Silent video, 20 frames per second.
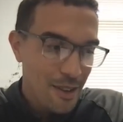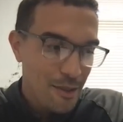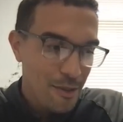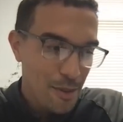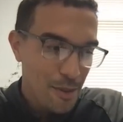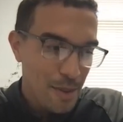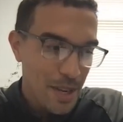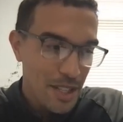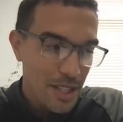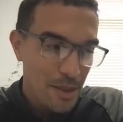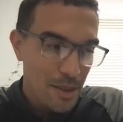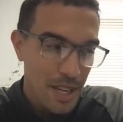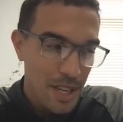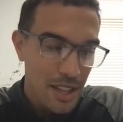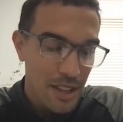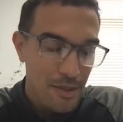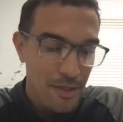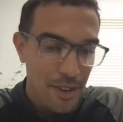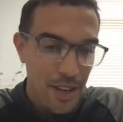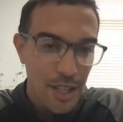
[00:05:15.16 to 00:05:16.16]
for me to be
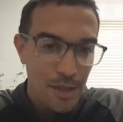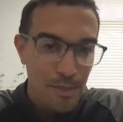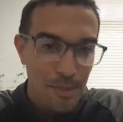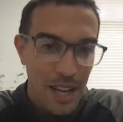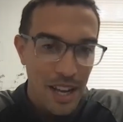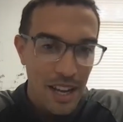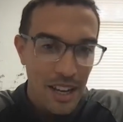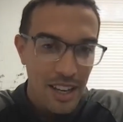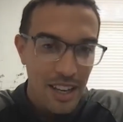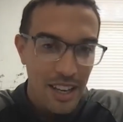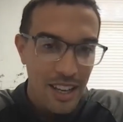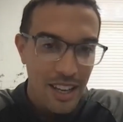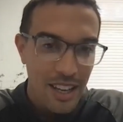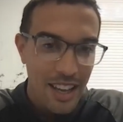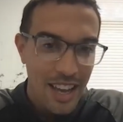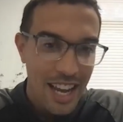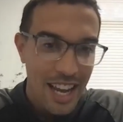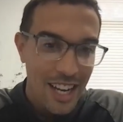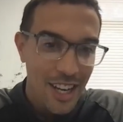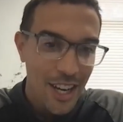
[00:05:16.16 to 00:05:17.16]
the first black
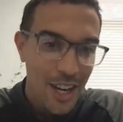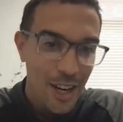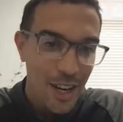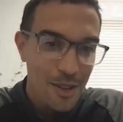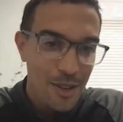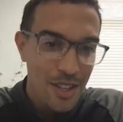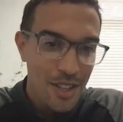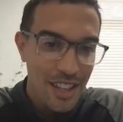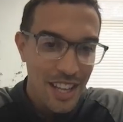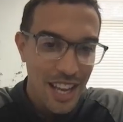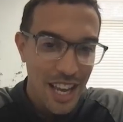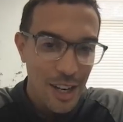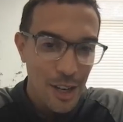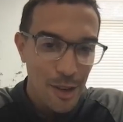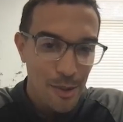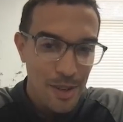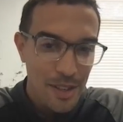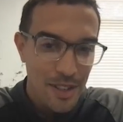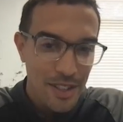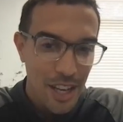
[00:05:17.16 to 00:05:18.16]
head coach in the
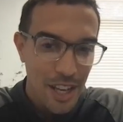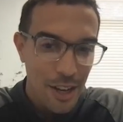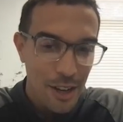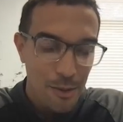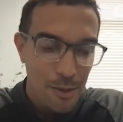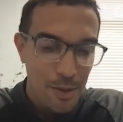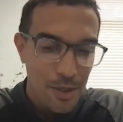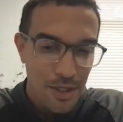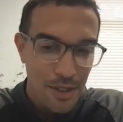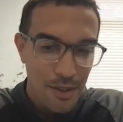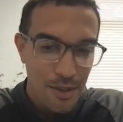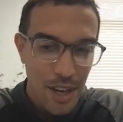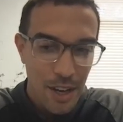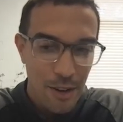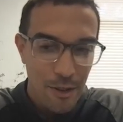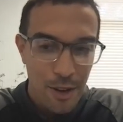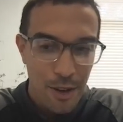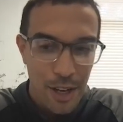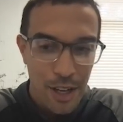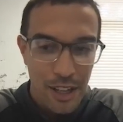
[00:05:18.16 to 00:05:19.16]
NWSL was a, a
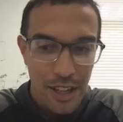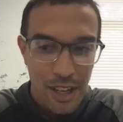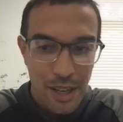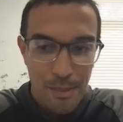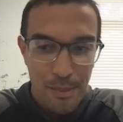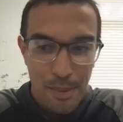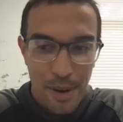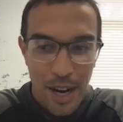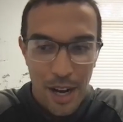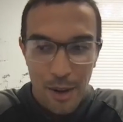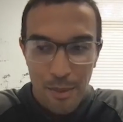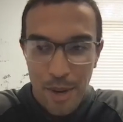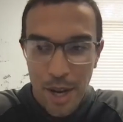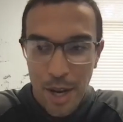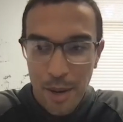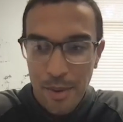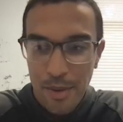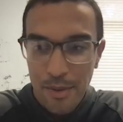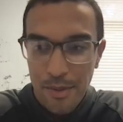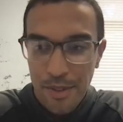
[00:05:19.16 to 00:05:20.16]
really proud
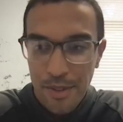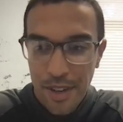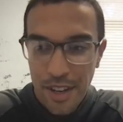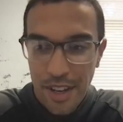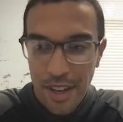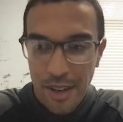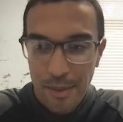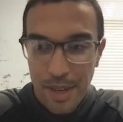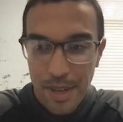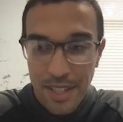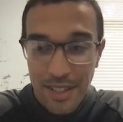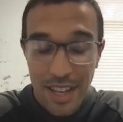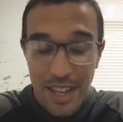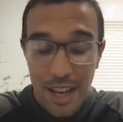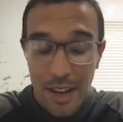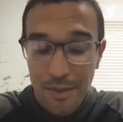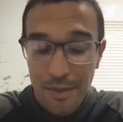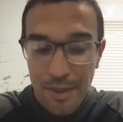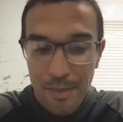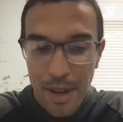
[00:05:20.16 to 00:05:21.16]
moment for
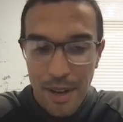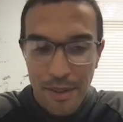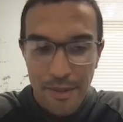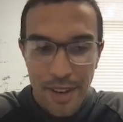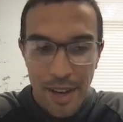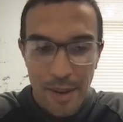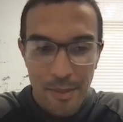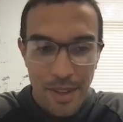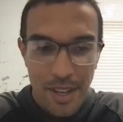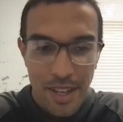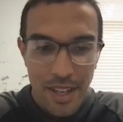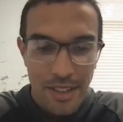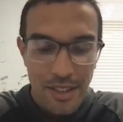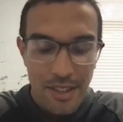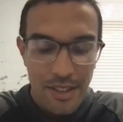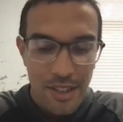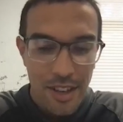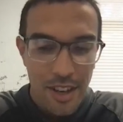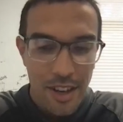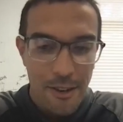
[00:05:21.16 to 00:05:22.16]
myself and my family.
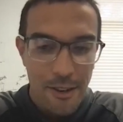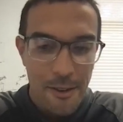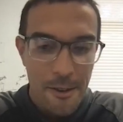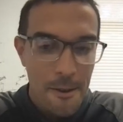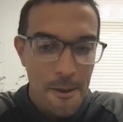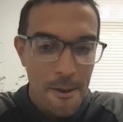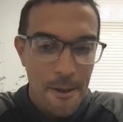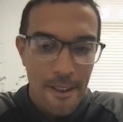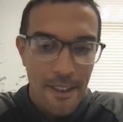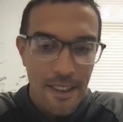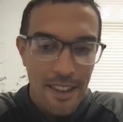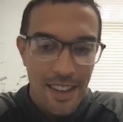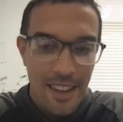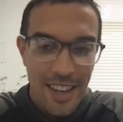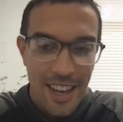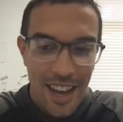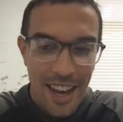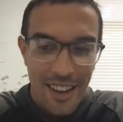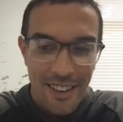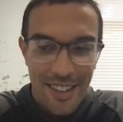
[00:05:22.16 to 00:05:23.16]
So
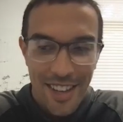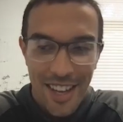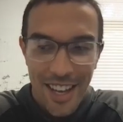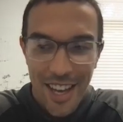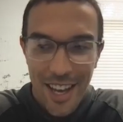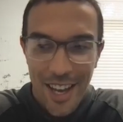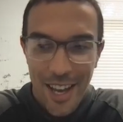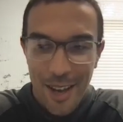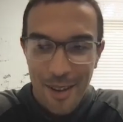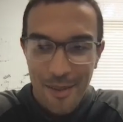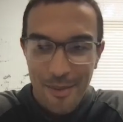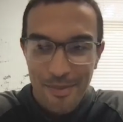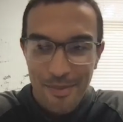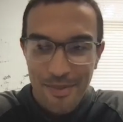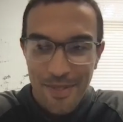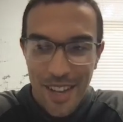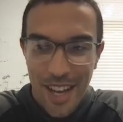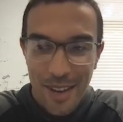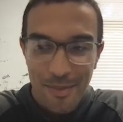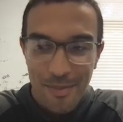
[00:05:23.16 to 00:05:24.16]
yeah, um,
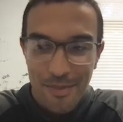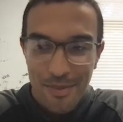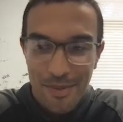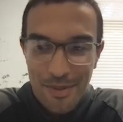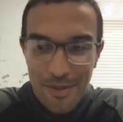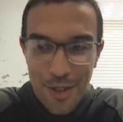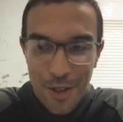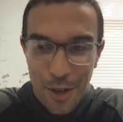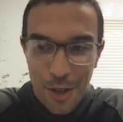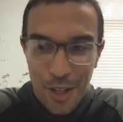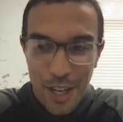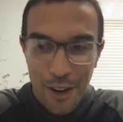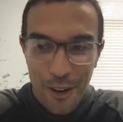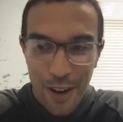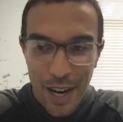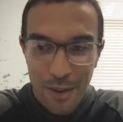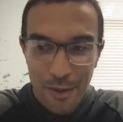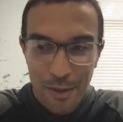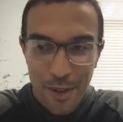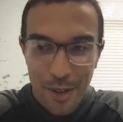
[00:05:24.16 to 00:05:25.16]
I'm truly
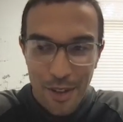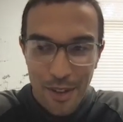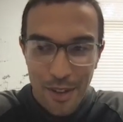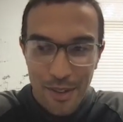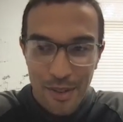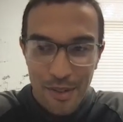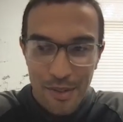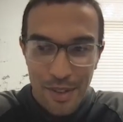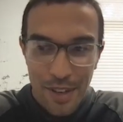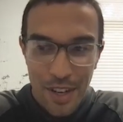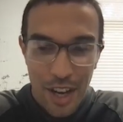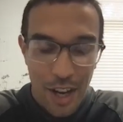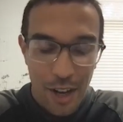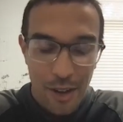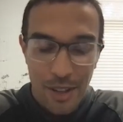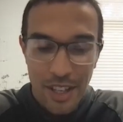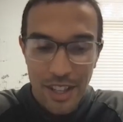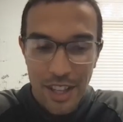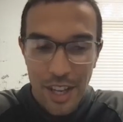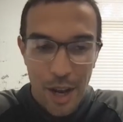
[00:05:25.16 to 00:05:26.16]
grateful for not
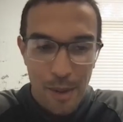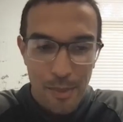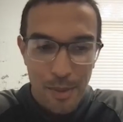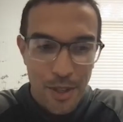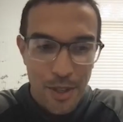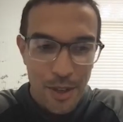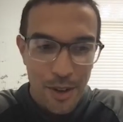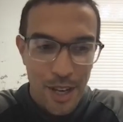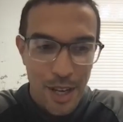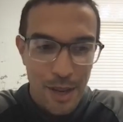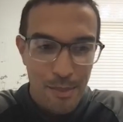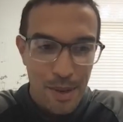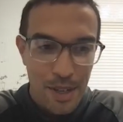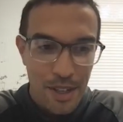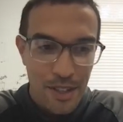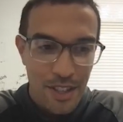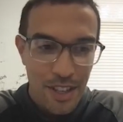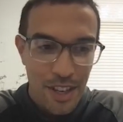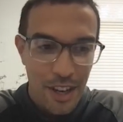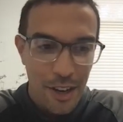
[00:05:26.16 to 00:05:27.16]
only the opportunity
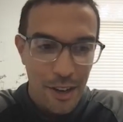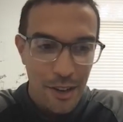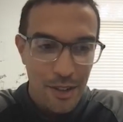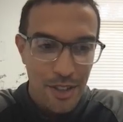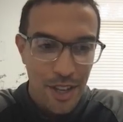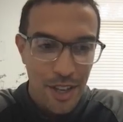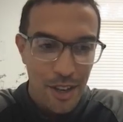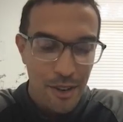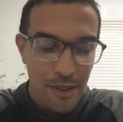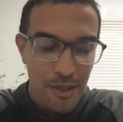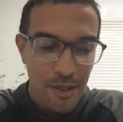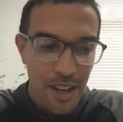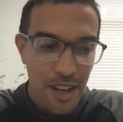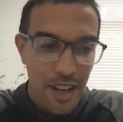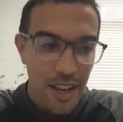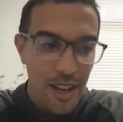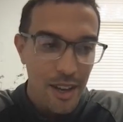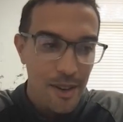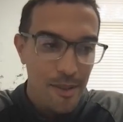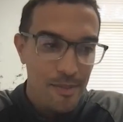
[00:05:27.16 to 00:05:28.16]
but to also
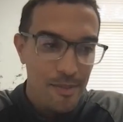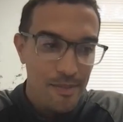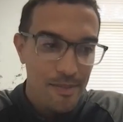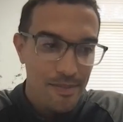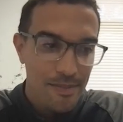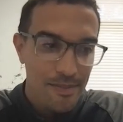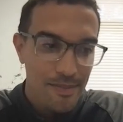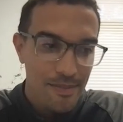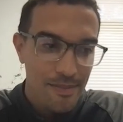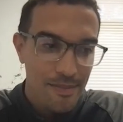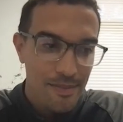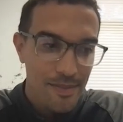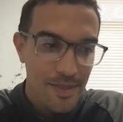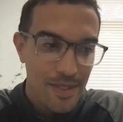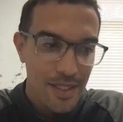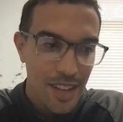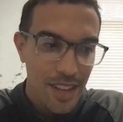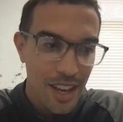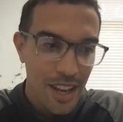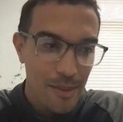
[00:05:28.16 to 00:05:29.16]
um,
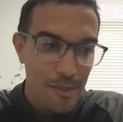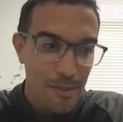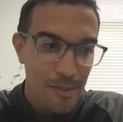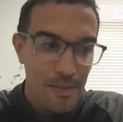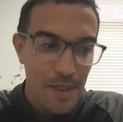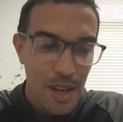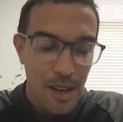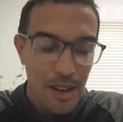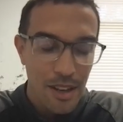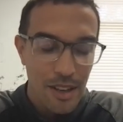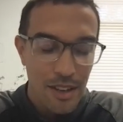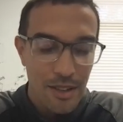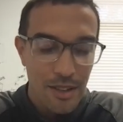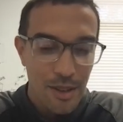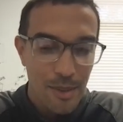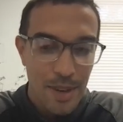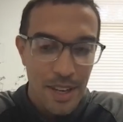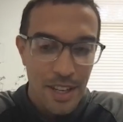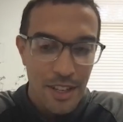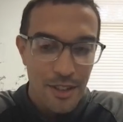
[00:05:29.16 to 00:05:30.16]
set a, uh,
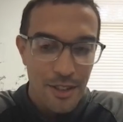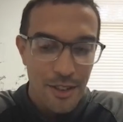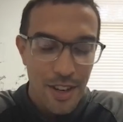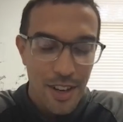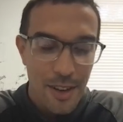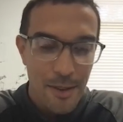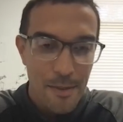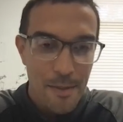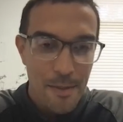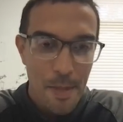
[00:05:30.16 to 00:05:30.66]
some history